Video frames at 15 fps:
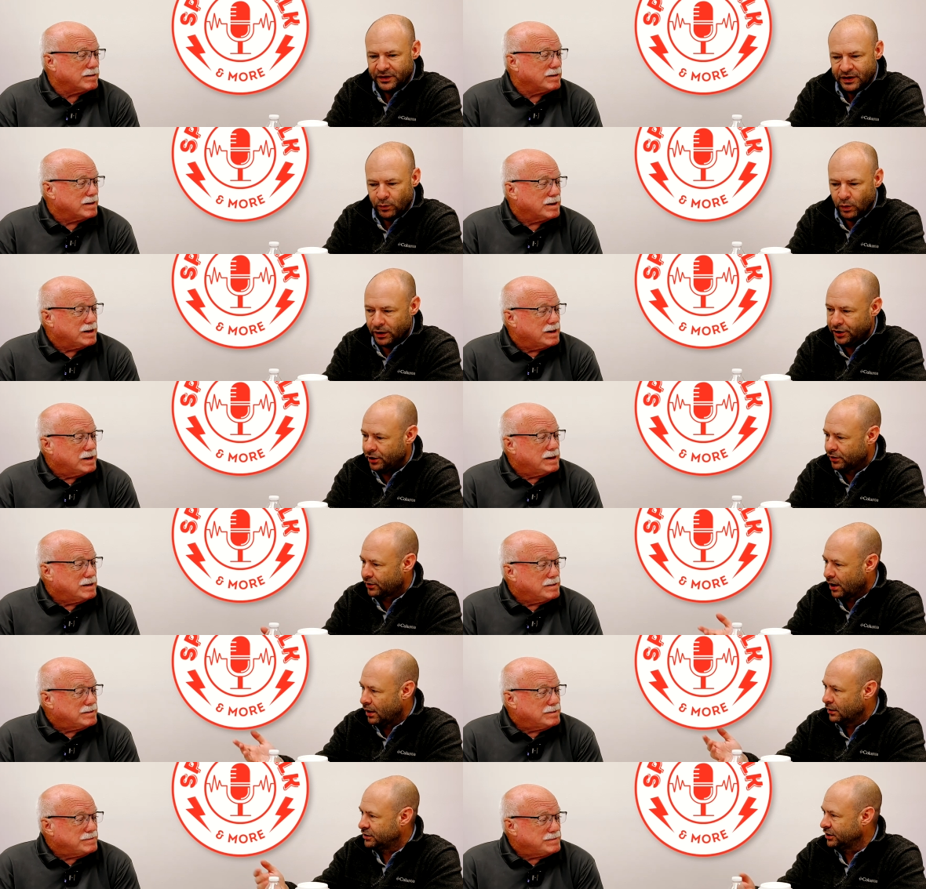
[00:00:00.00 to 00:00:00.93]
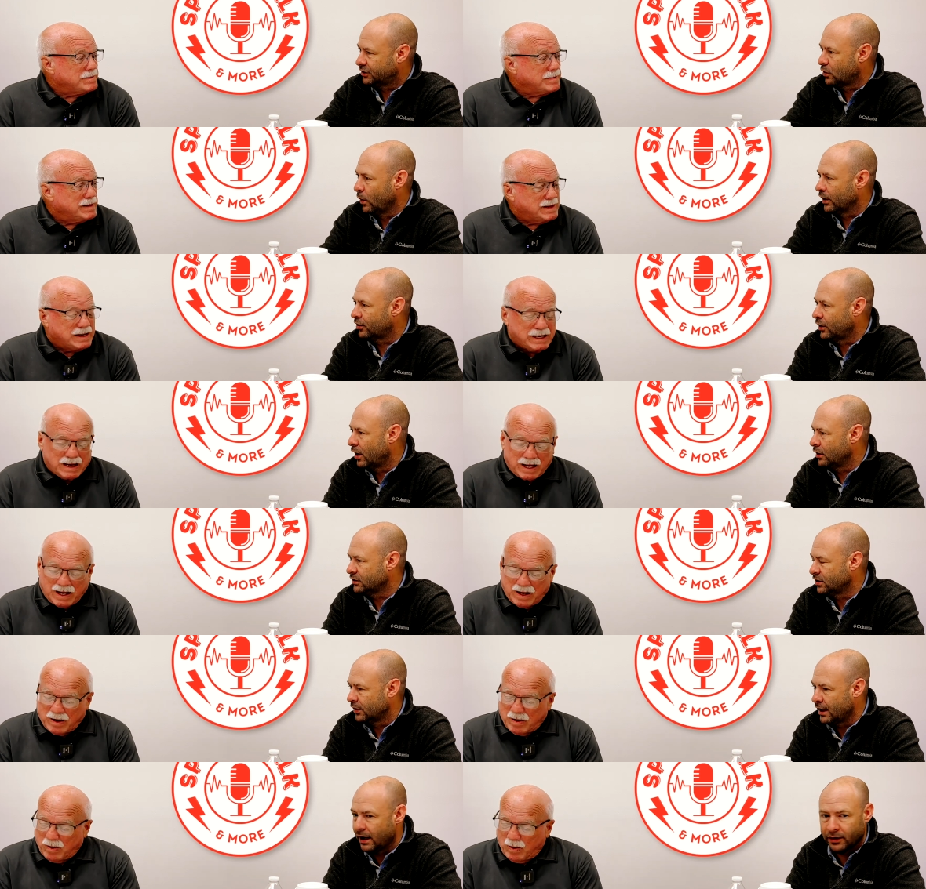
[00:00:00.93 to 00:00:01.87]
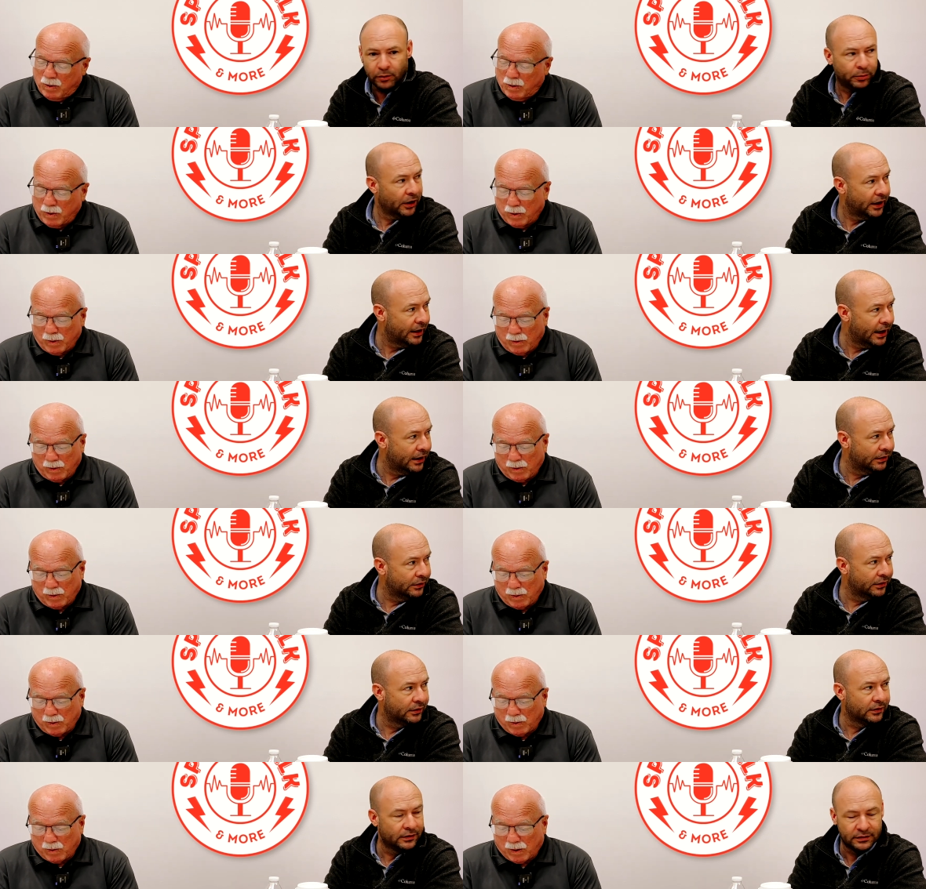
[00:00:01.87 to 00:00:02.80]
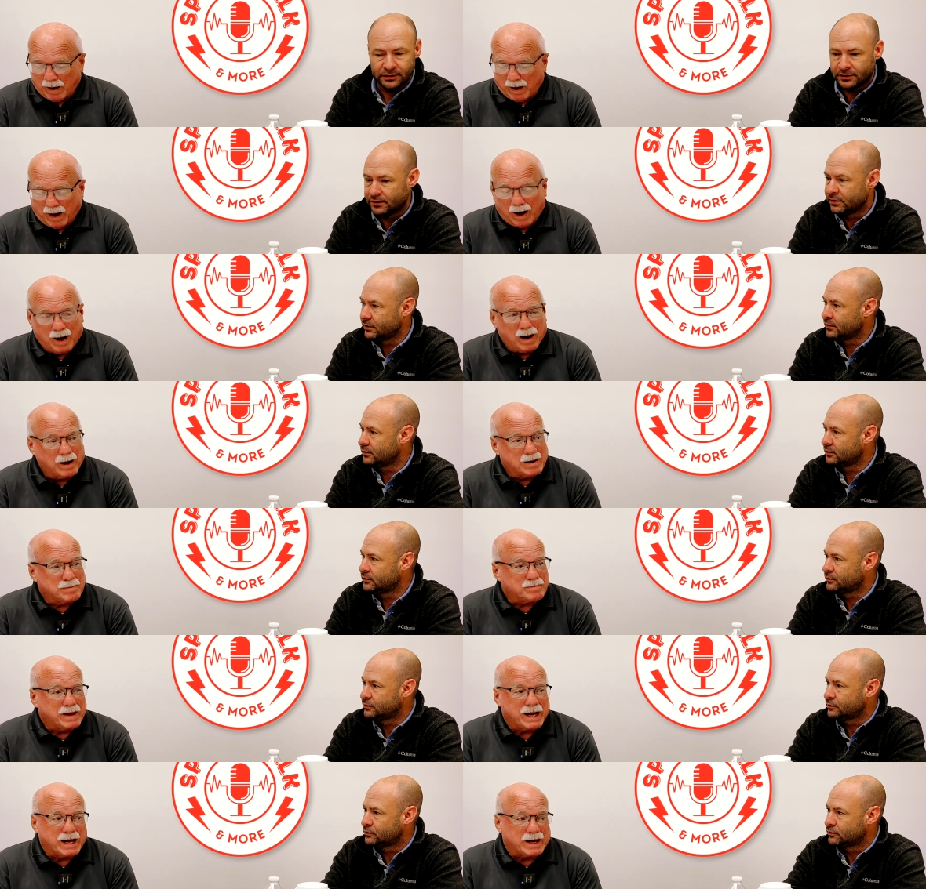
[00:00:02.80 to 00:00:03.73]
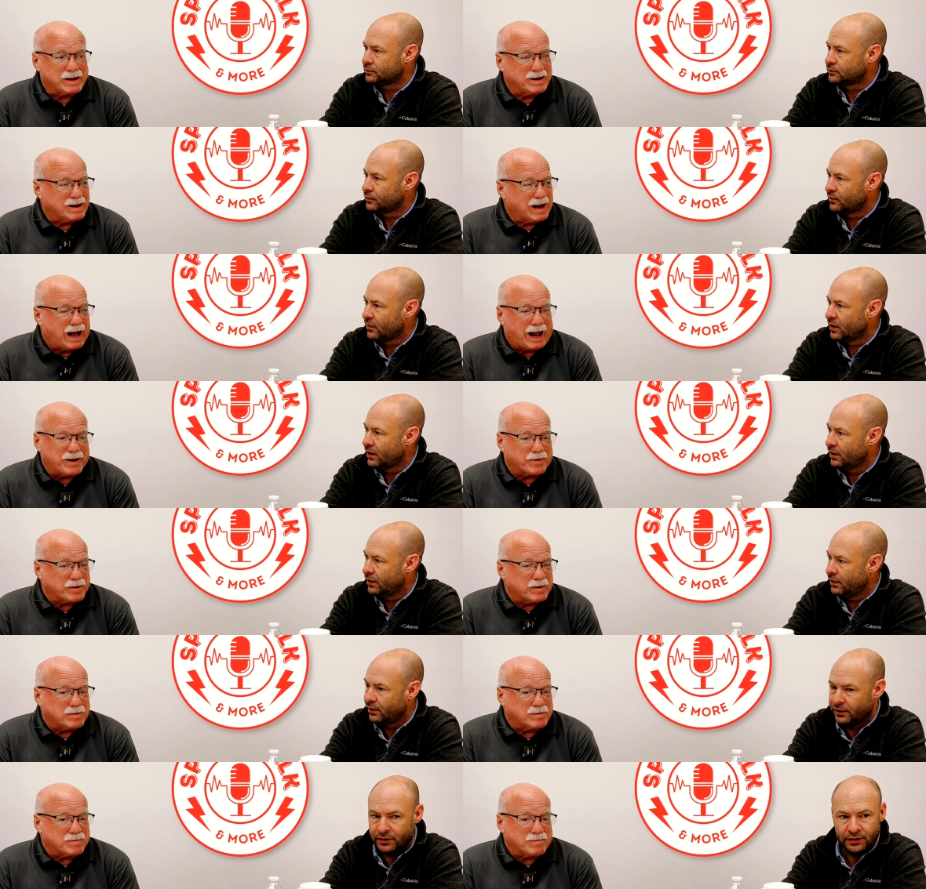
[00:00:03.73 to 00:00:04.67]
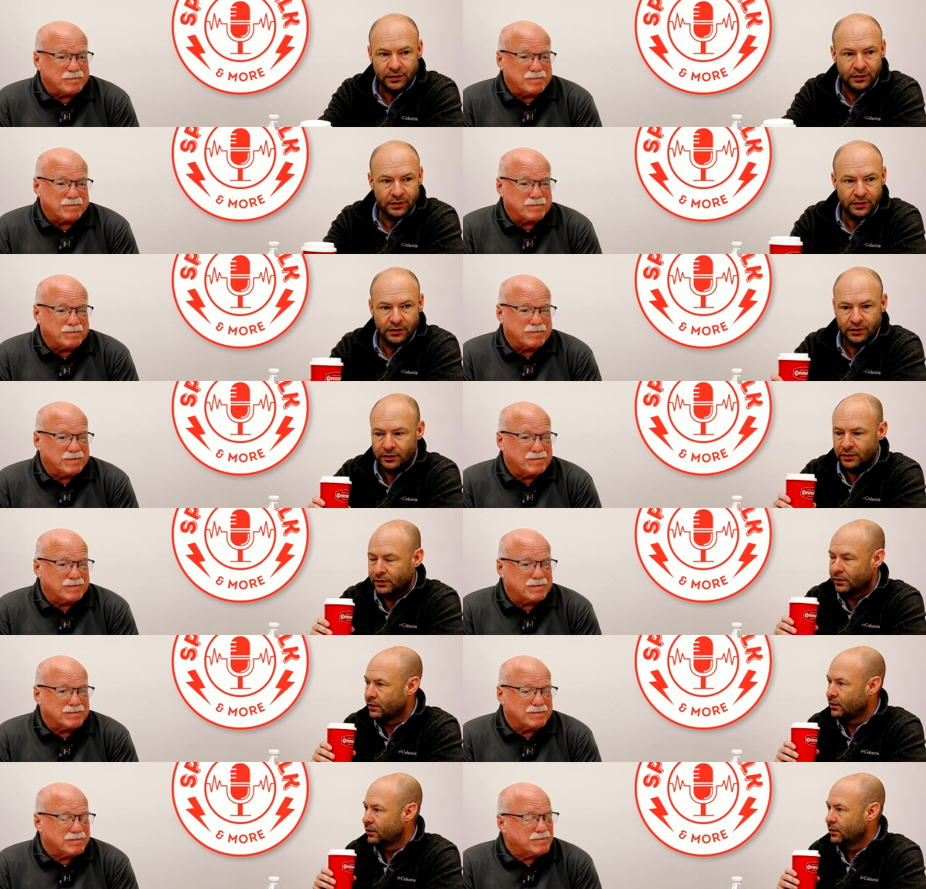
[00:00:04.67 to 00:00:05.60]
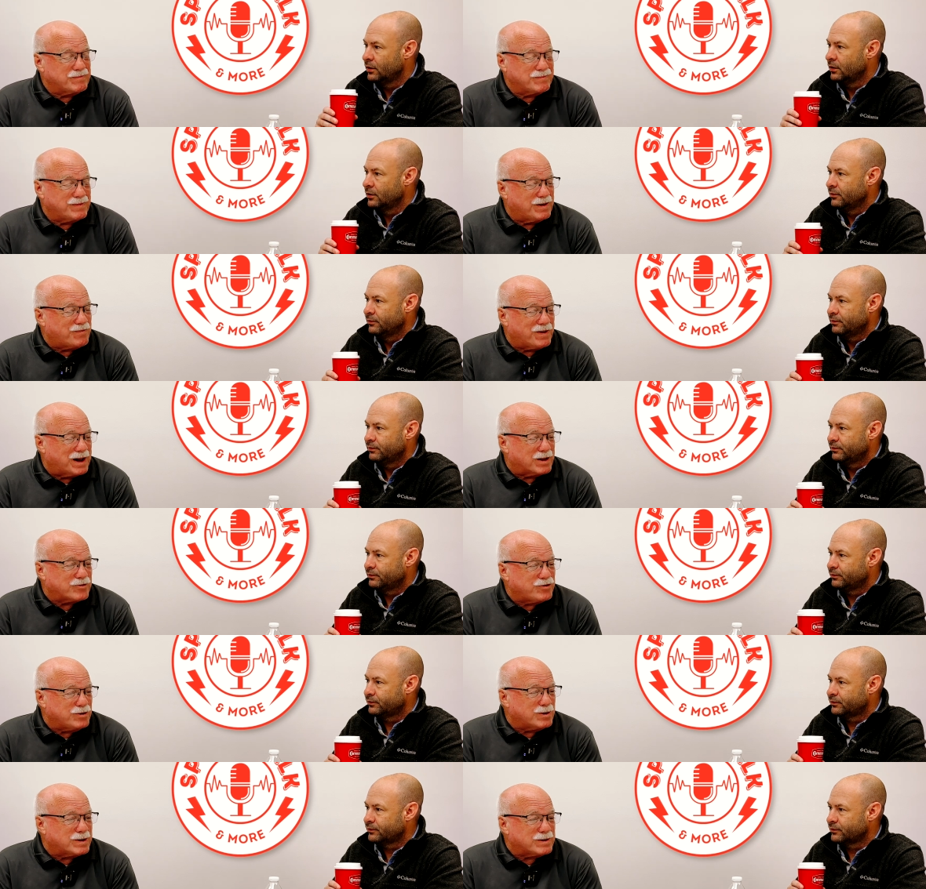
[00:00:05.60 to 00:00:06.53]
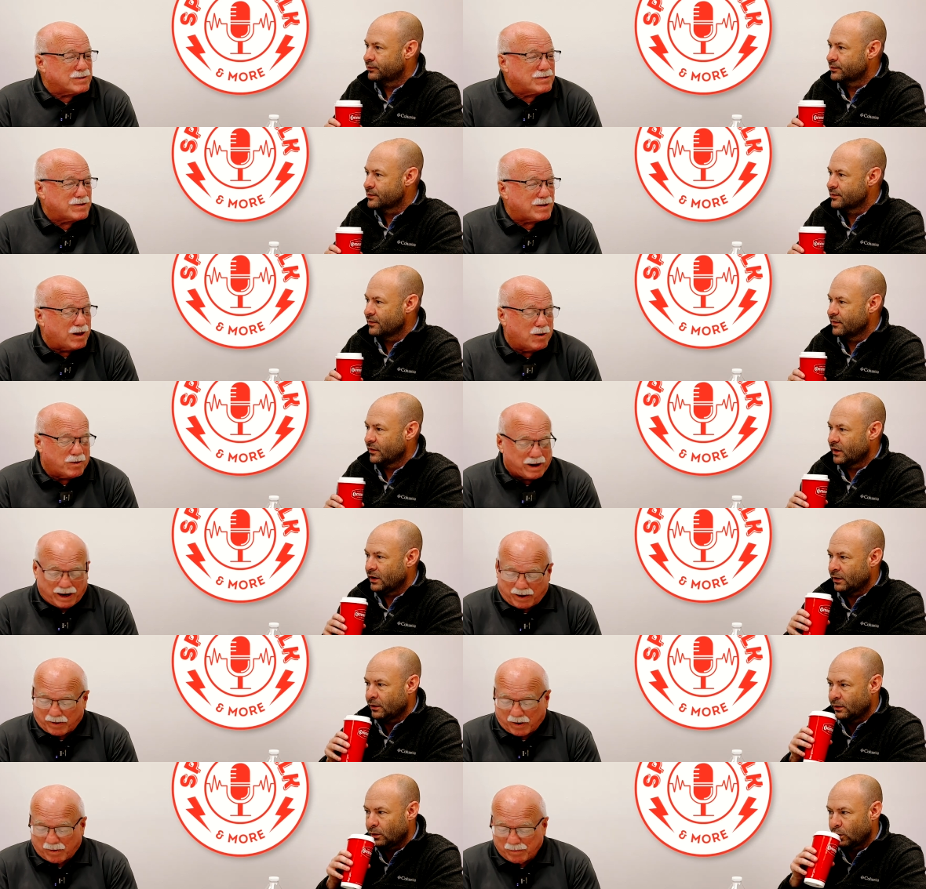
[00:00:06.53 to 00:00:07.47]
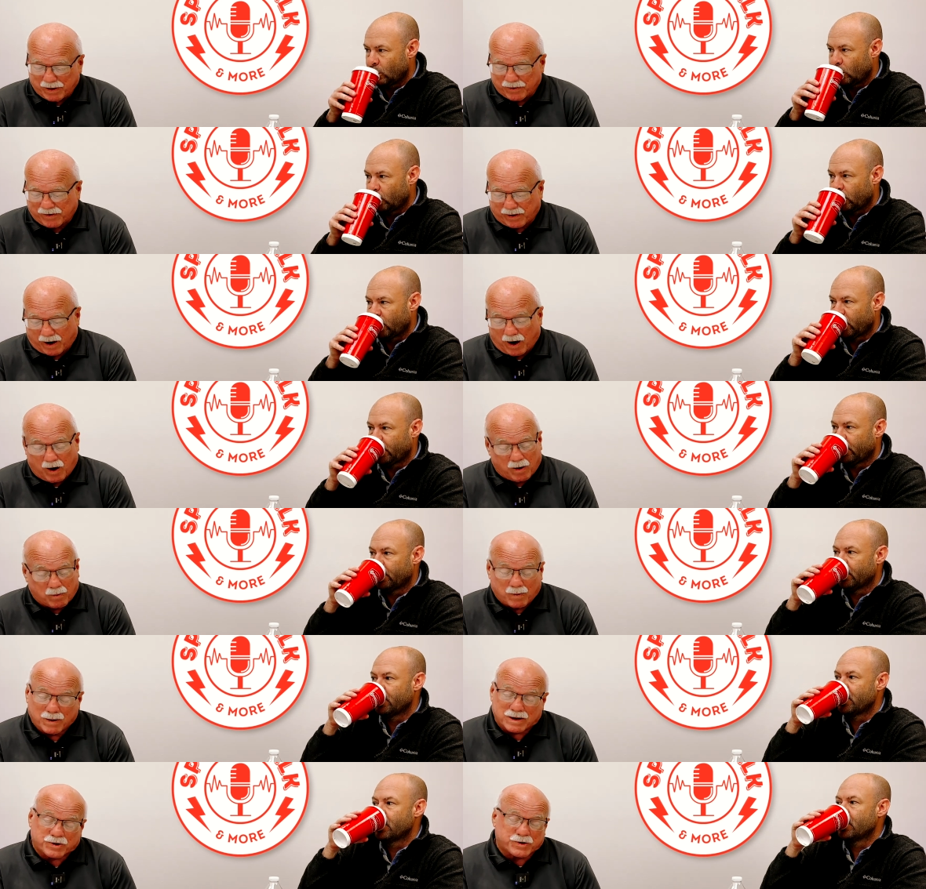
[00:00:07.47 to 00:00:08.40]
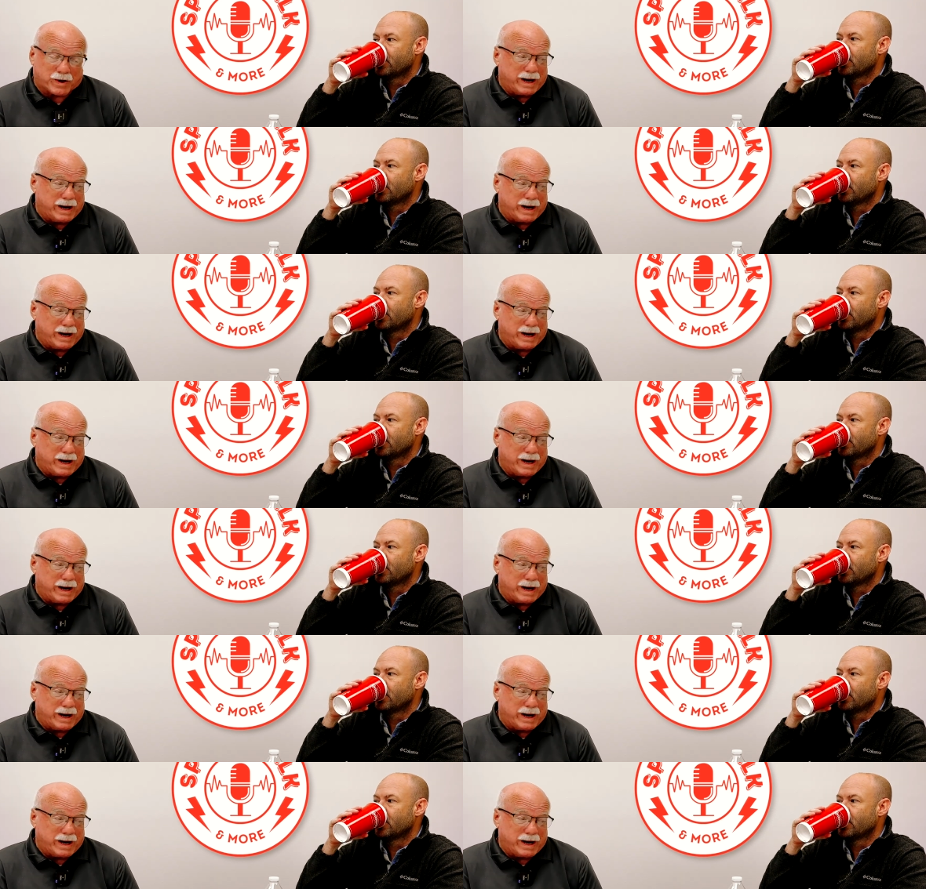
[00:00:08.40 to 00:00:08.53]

Speaker 1: what are your thoughts? Just quick thoughts on how to play out.
Speaker 2: Oh man, I don't know if LSU can slow down Ole Miss at all. Well, Tre